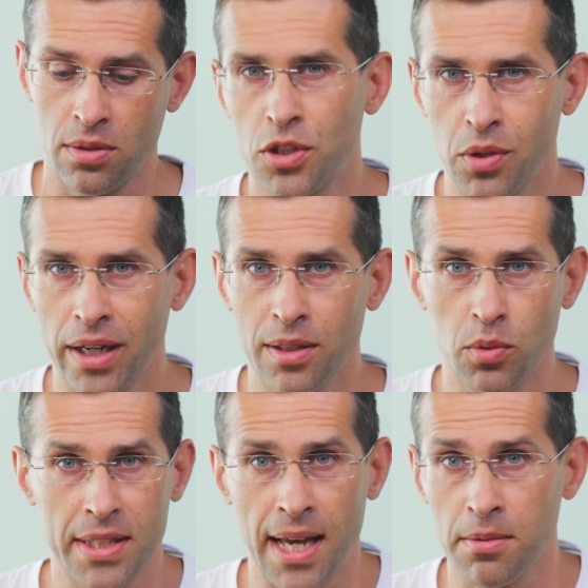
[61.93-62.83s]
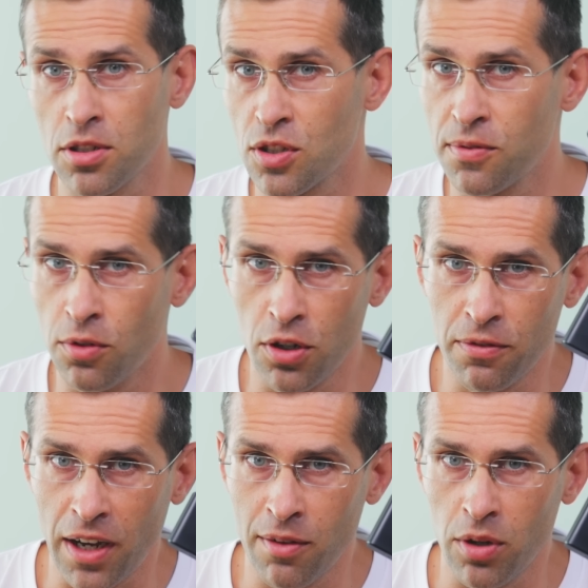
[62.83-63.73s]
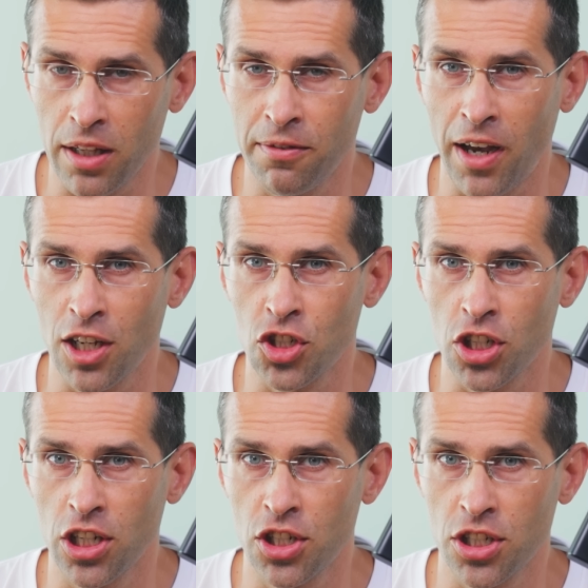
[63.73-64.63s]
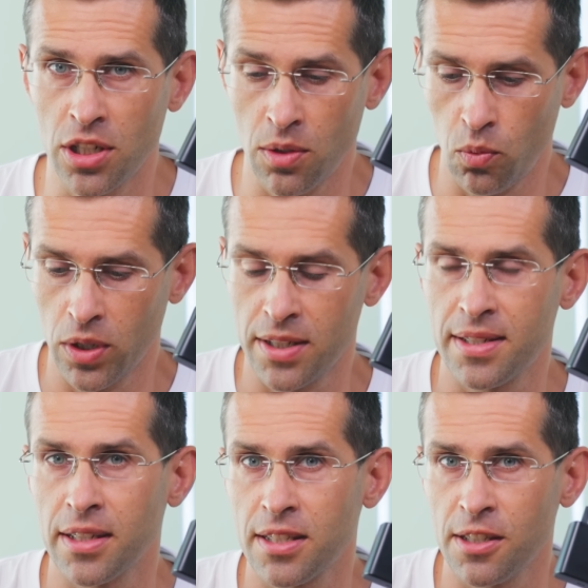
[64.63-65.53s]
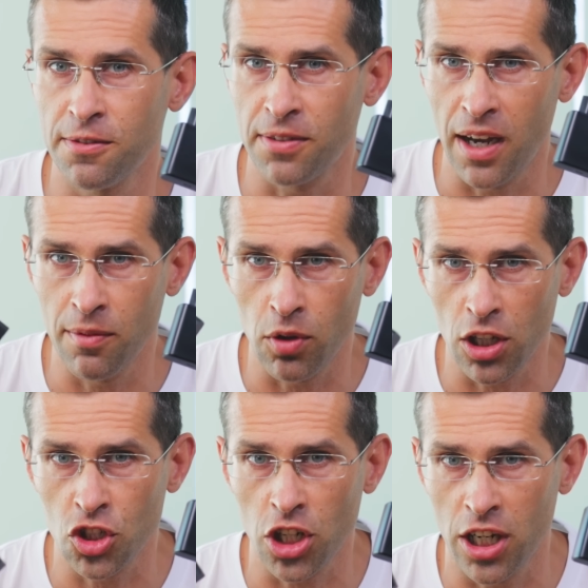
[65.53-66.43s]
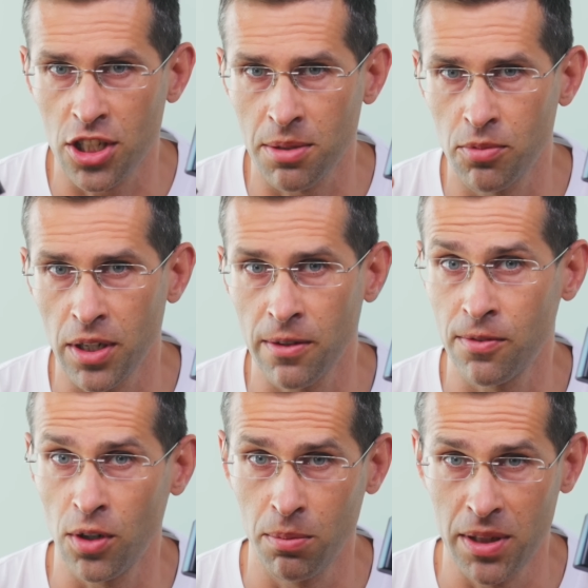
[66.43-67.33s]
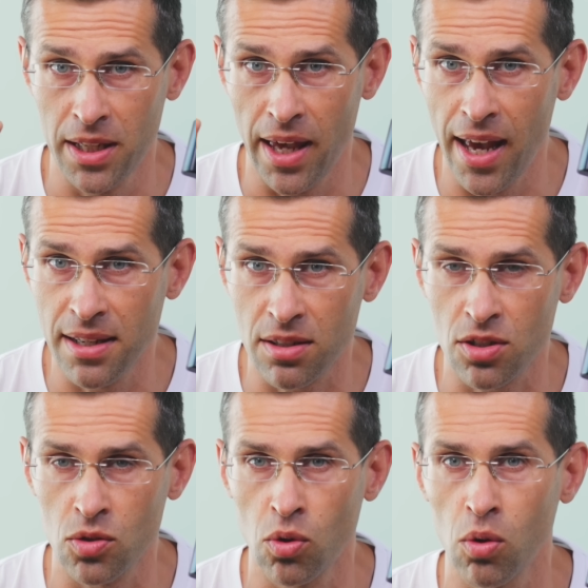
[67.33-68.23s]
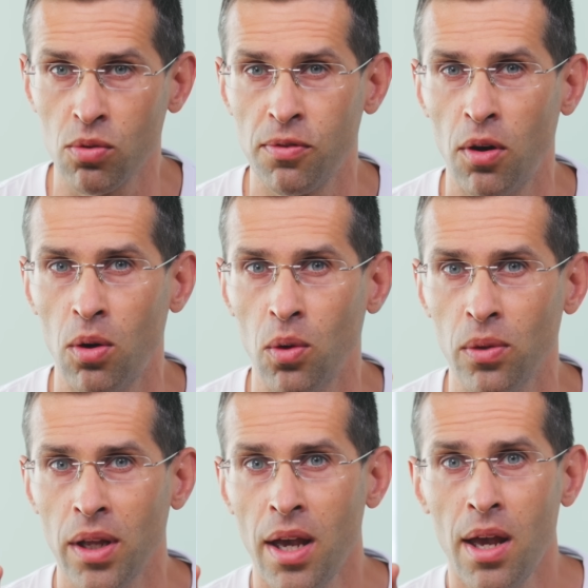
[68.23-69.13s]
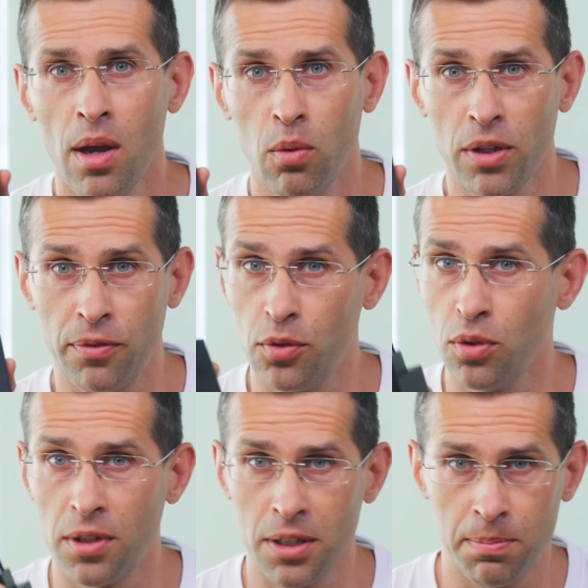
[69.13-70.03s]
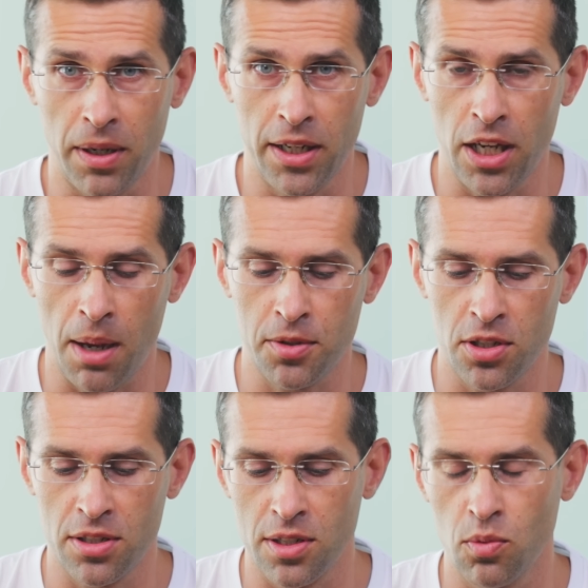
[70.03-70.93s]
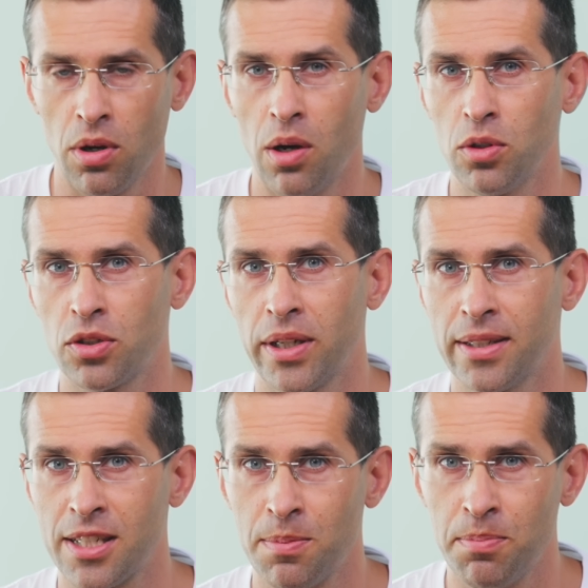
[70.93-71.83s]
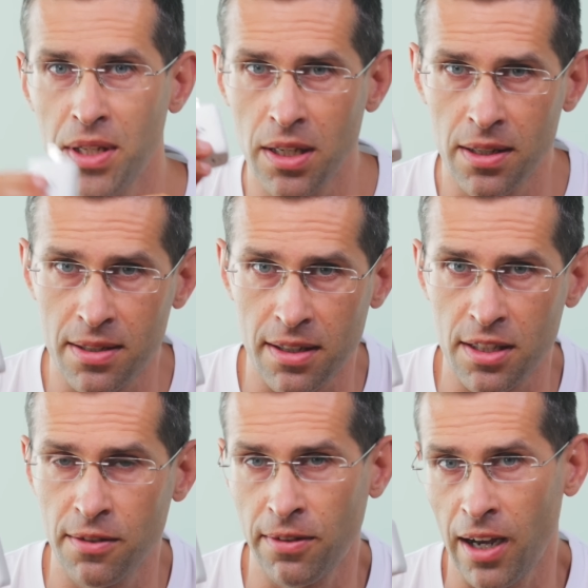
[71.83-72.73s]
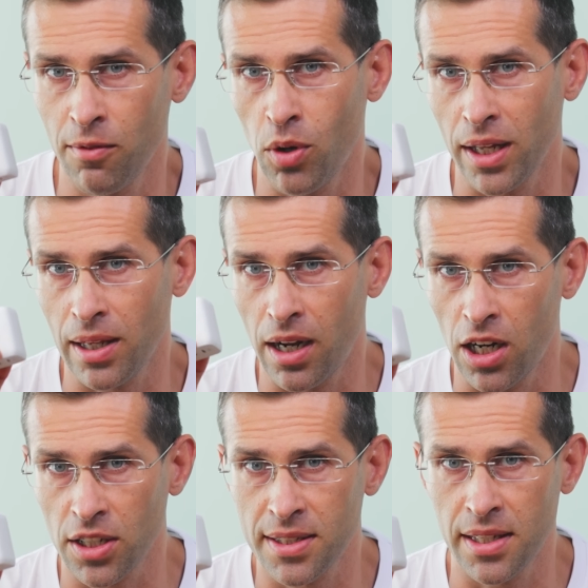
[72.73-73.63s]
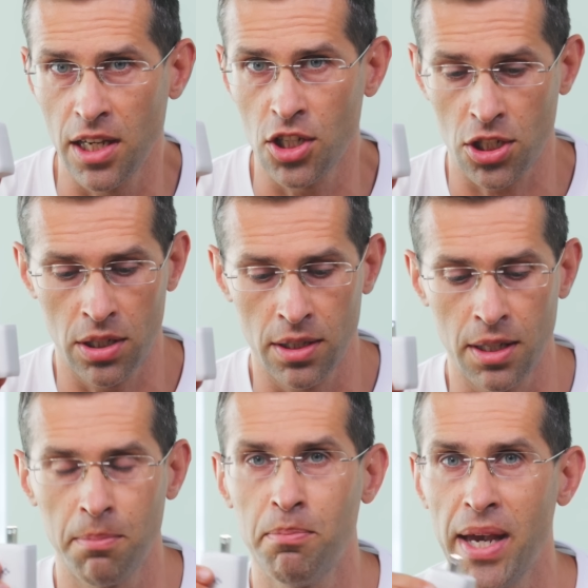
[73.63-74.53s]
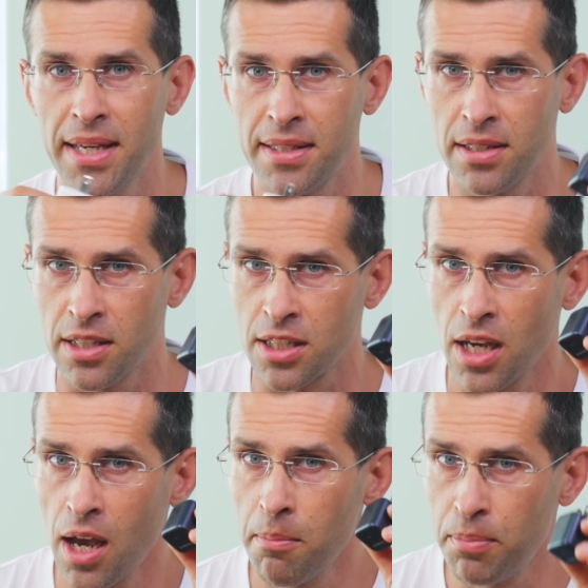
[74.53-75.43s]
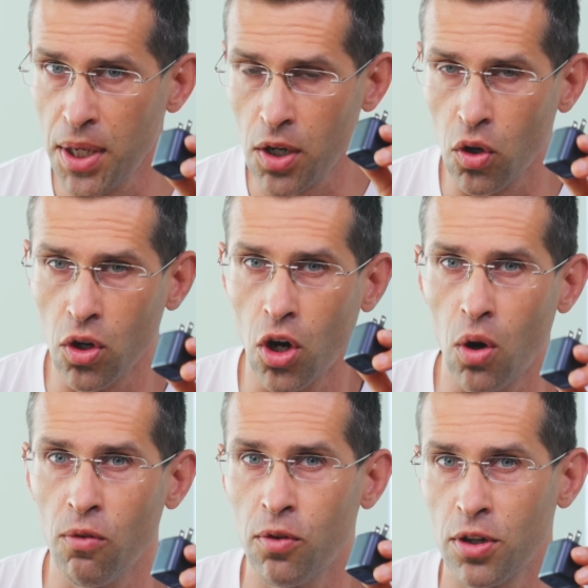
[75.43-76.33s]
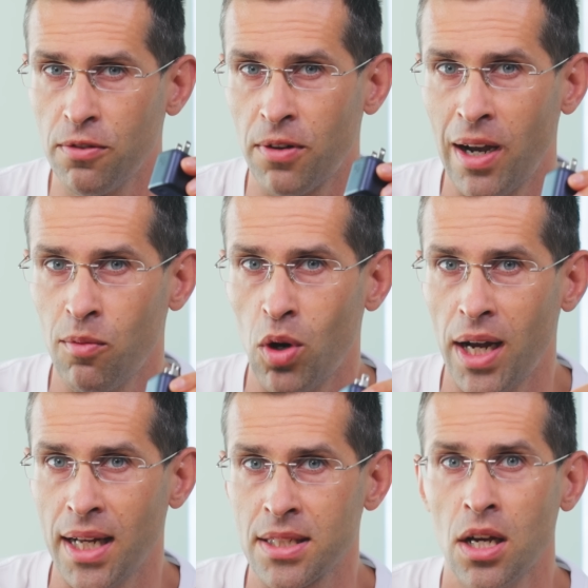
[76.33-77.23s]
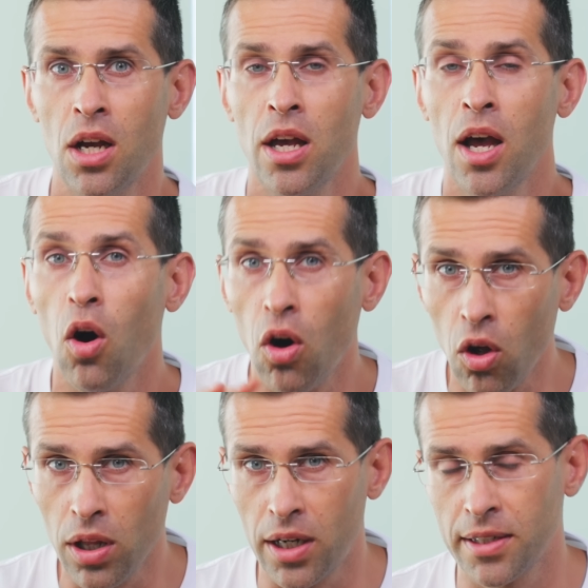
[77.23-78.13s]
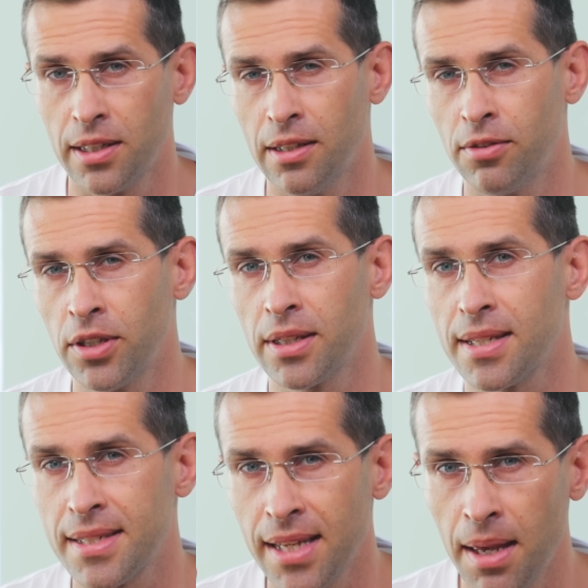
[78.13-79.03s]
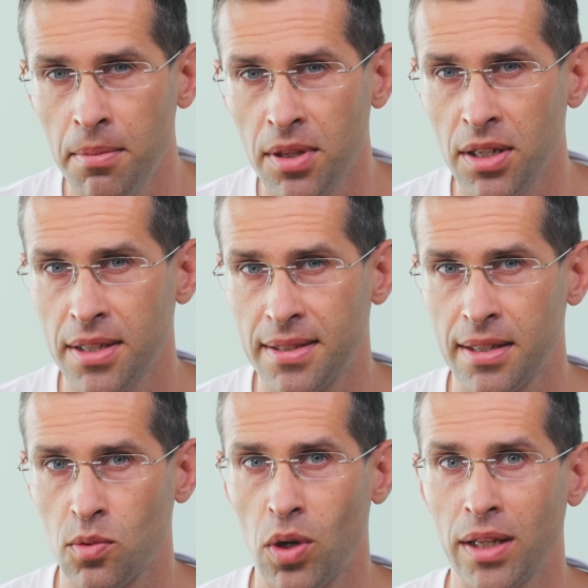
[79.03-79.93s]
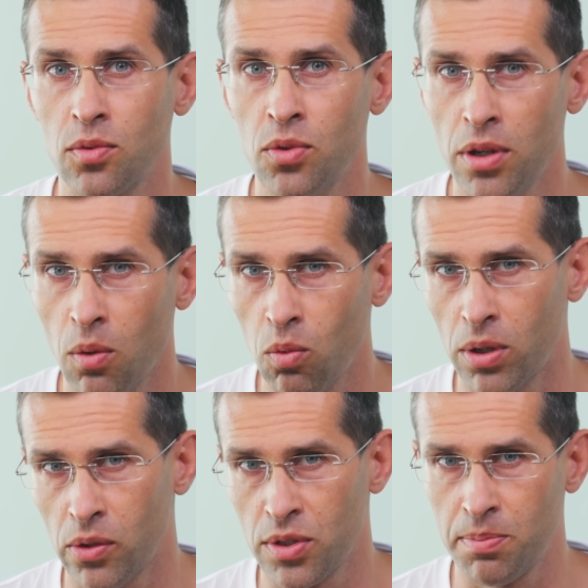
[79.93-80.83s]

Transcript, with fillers: We tried it with Samsung's 45-watt fast charger, with a 65-watt charging brick from the ASUS ROG Phone, with a few third-party options as well. We tried the Spigen 65-watt ARC station, the Baseus PicoGo 45 watts, all are delivering the same 36-watt real-world